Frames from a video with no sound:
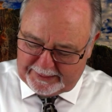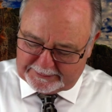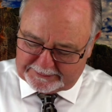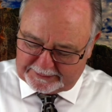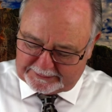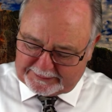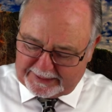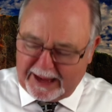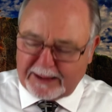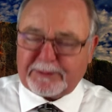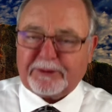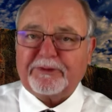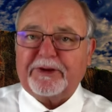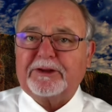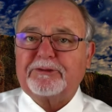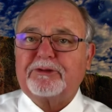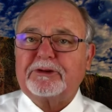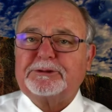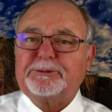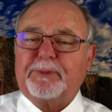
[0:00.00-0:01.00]
It's a time of
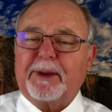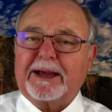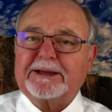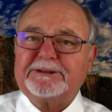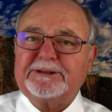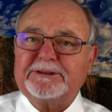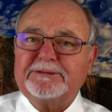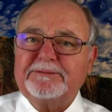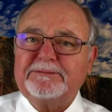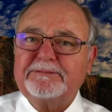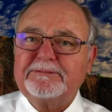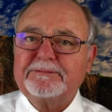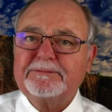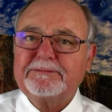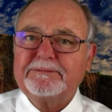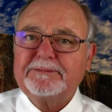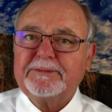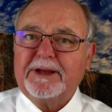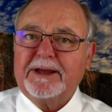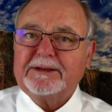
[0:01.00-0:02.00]
introspection.
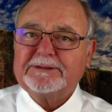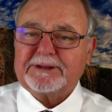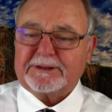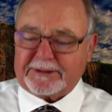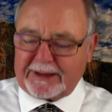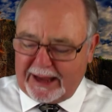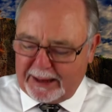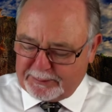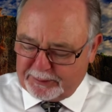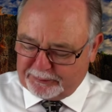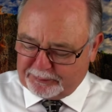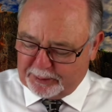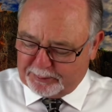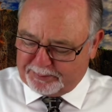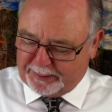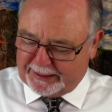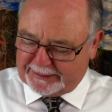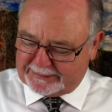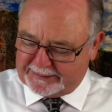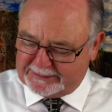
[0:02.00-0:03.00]
It's a time of
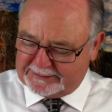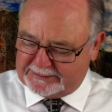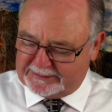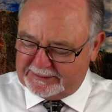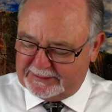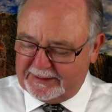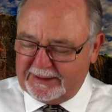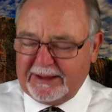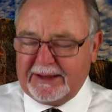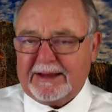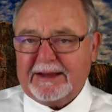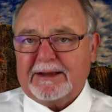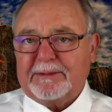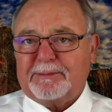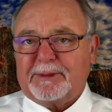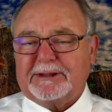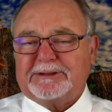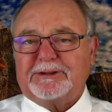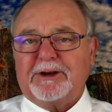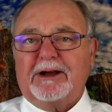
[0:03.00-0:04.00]
repentance.
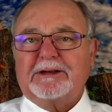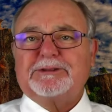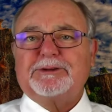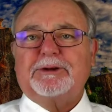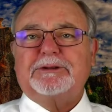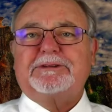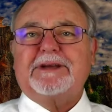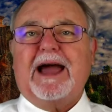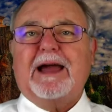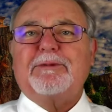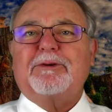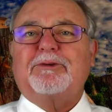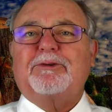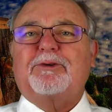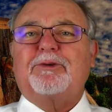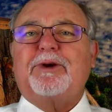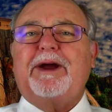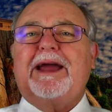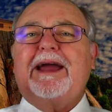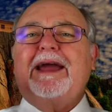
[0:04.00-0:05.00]
But it's also a time of
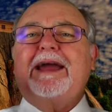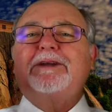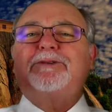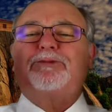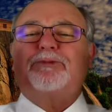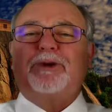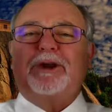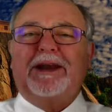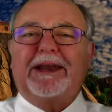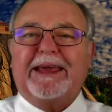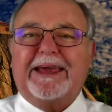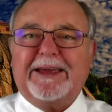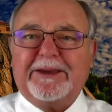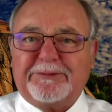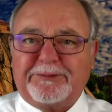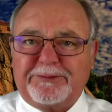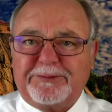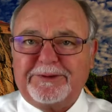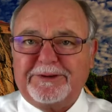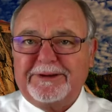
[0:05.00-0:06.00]
great
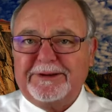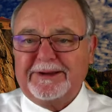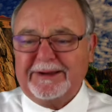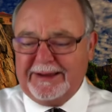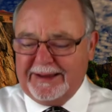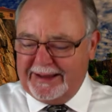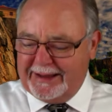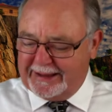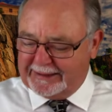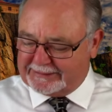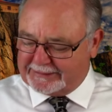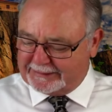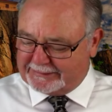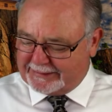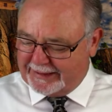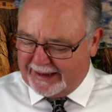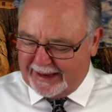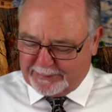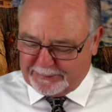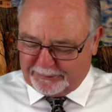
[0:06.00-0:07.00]
relief. It's a
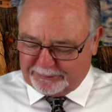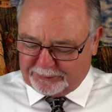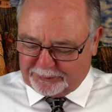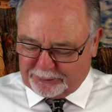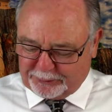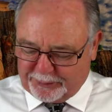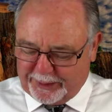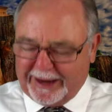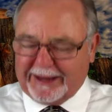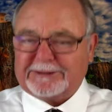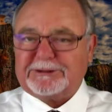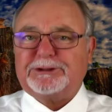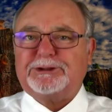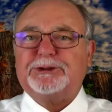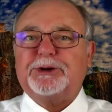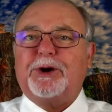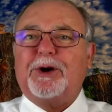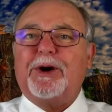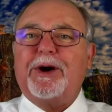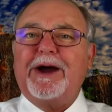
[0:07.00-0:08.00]
time of great
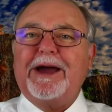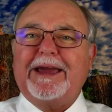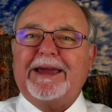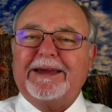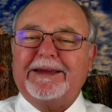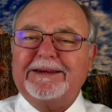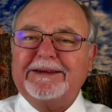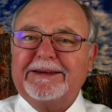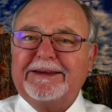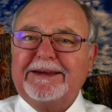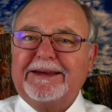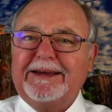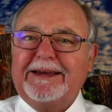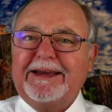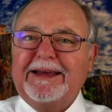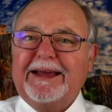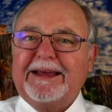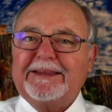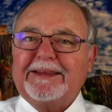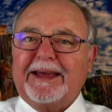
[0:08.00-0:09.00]
joy
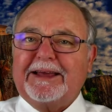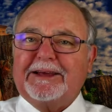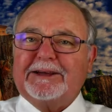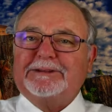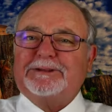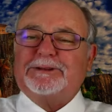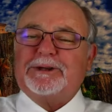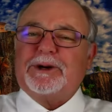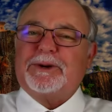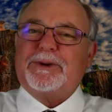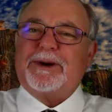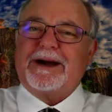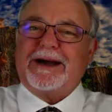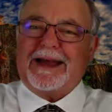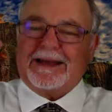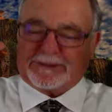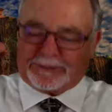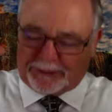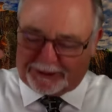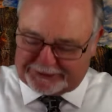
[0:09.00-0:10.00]
that Yeshua
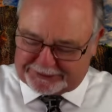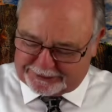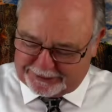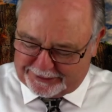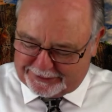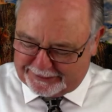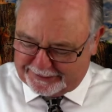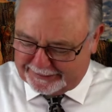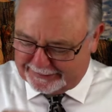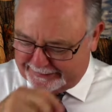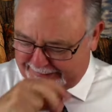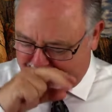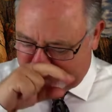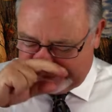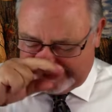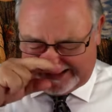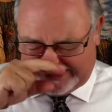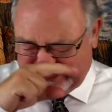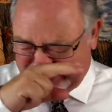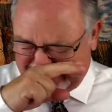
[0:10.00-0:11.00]
has returned.
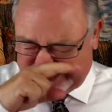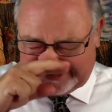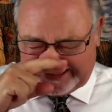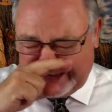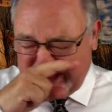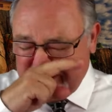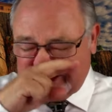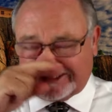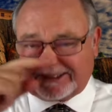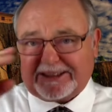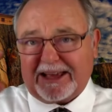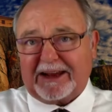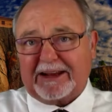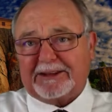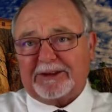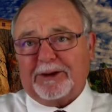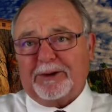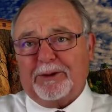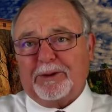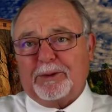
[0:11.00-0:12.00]
And now he's
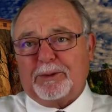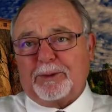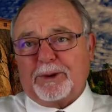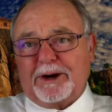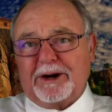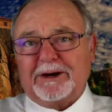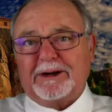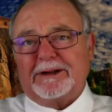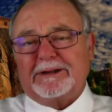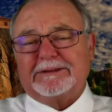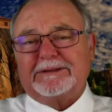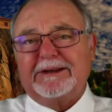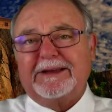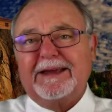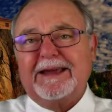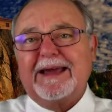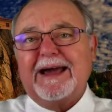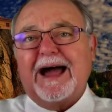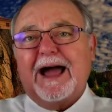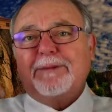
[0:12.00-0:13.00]
telling the whole world,
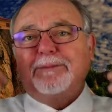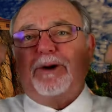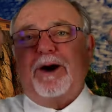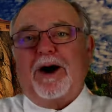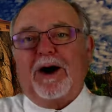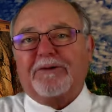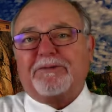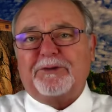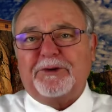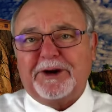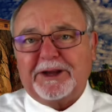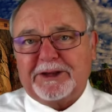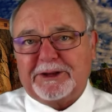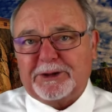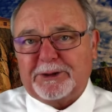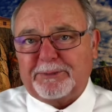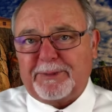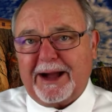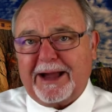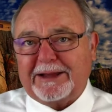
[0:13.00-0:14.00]
I'm offering
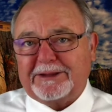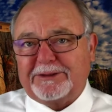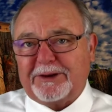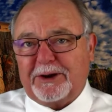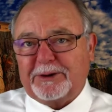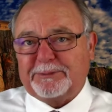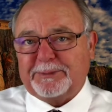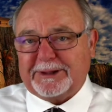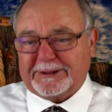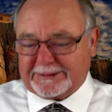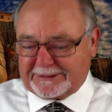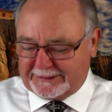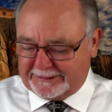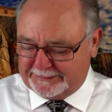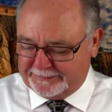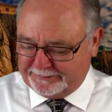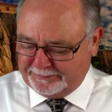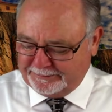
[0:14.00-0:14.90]
you my atonement.